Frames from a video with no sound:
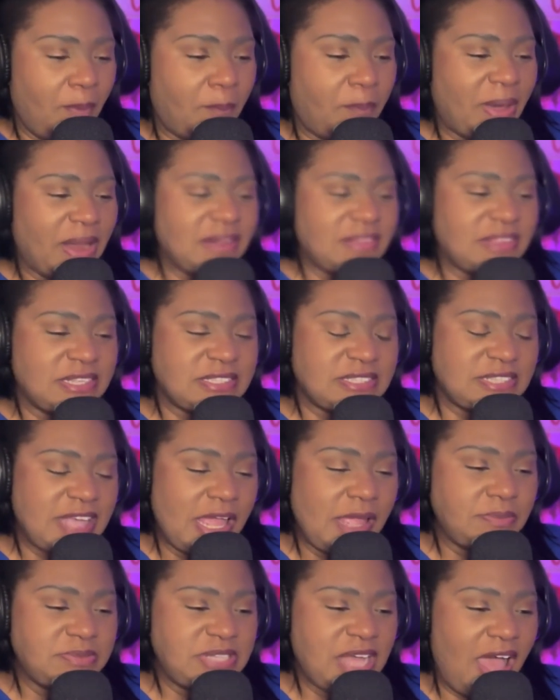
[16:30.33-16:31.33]
But at the
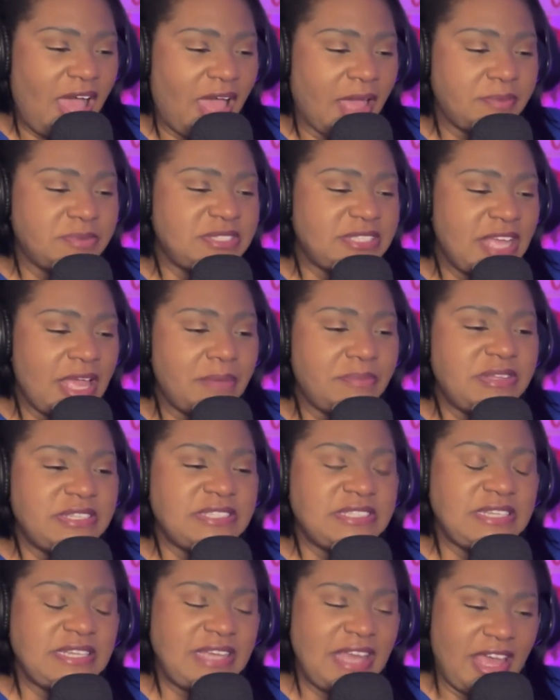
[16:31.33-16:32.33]
same time,
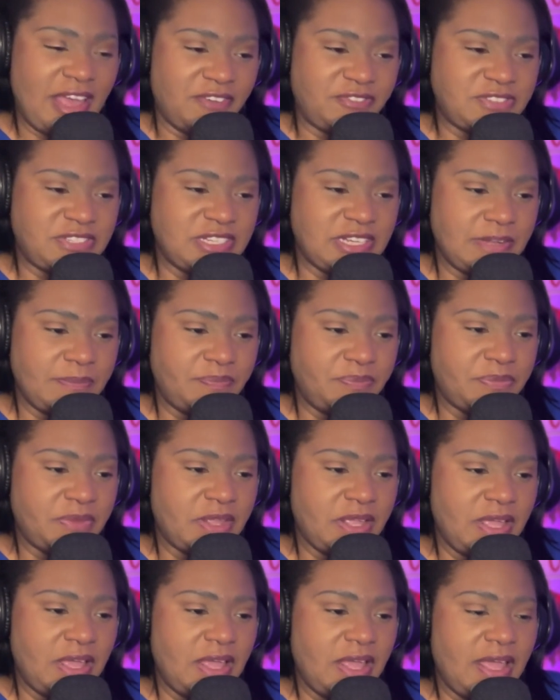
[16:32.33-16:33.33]
Sammy's gift
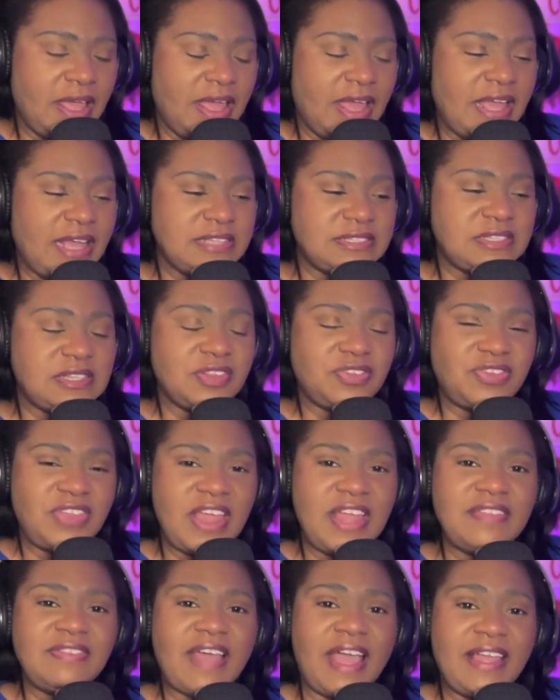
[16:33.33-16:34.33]
is the
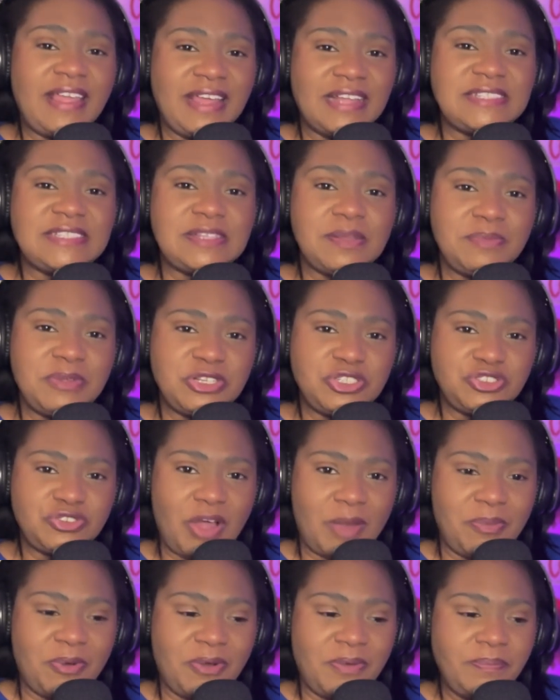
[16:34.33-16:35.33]
thing that gets them in
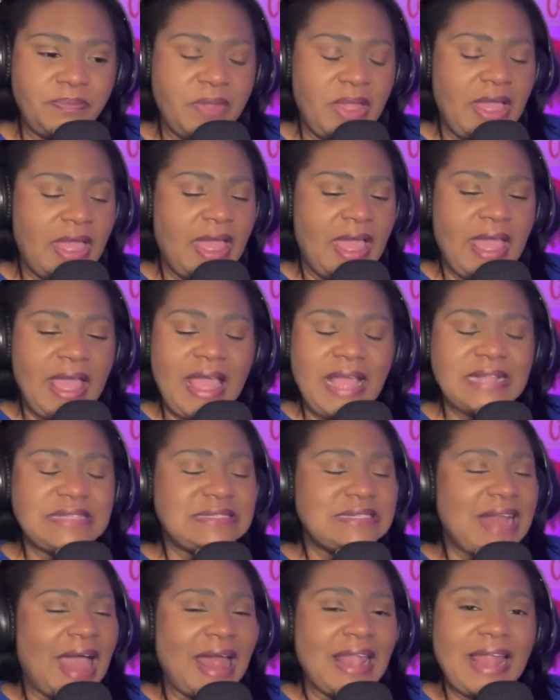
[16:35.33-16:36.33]
trouble.
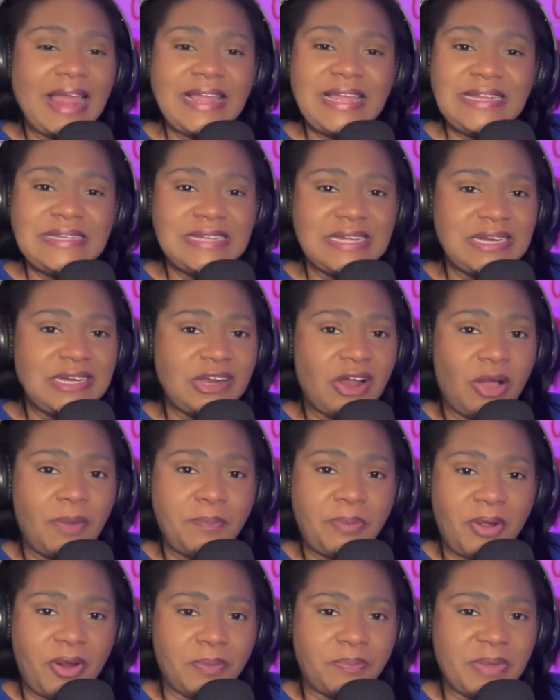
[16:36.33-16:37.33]
It's not like he did it on
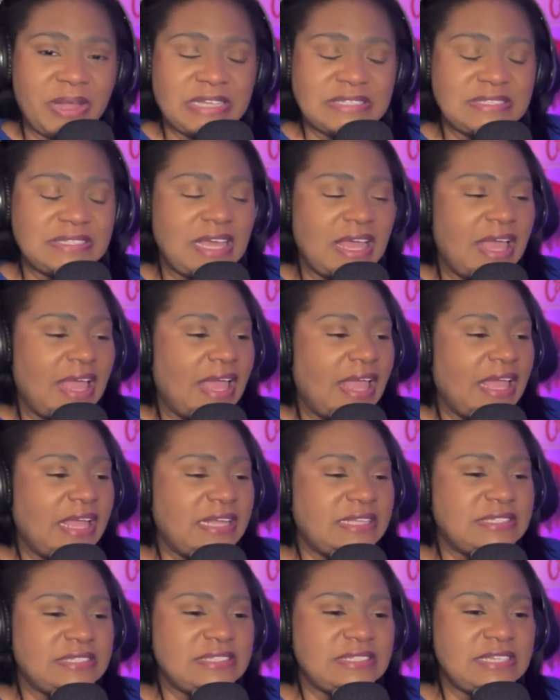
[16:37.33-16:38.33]
purpose.
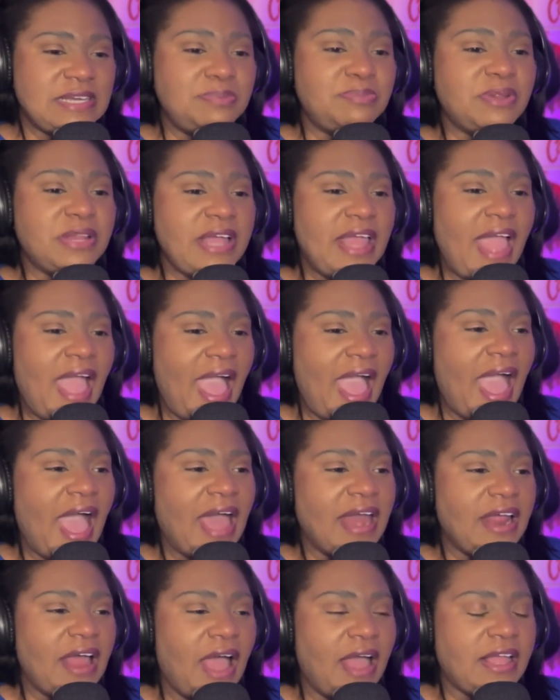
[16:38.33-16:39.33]
He simply
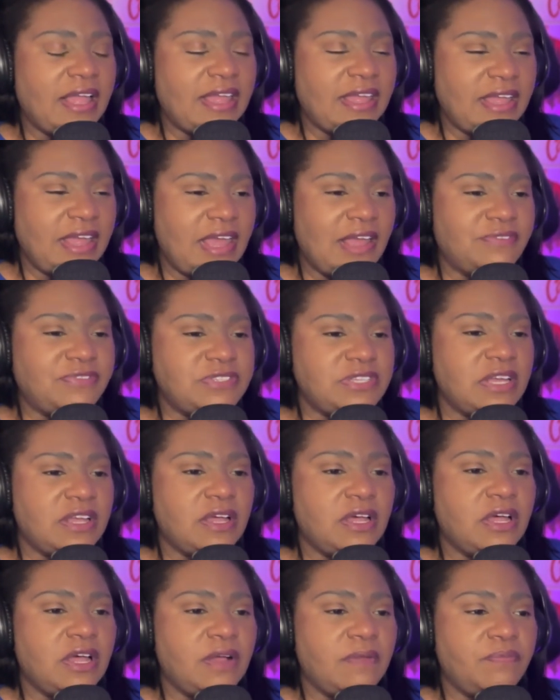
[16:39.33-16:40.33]
had a gift
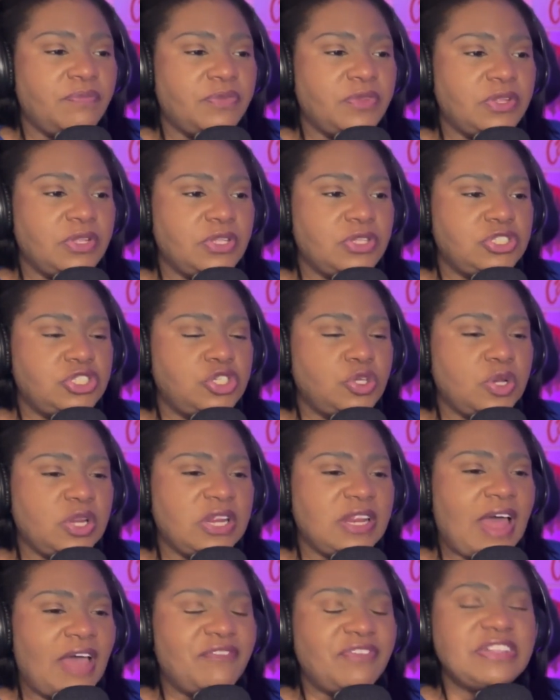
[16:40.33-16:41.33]
to
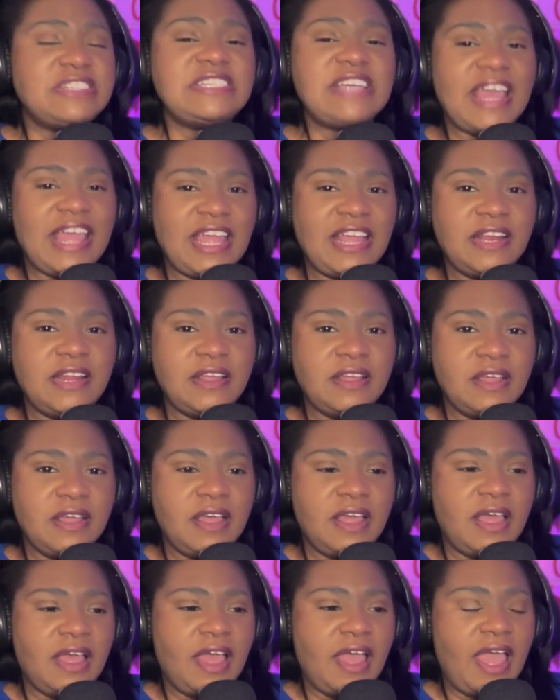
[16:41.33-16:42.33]
levitate
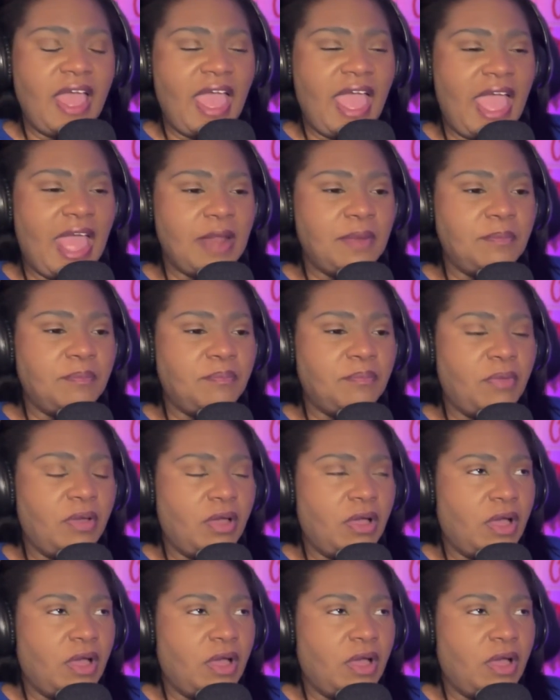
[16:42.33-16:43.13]
and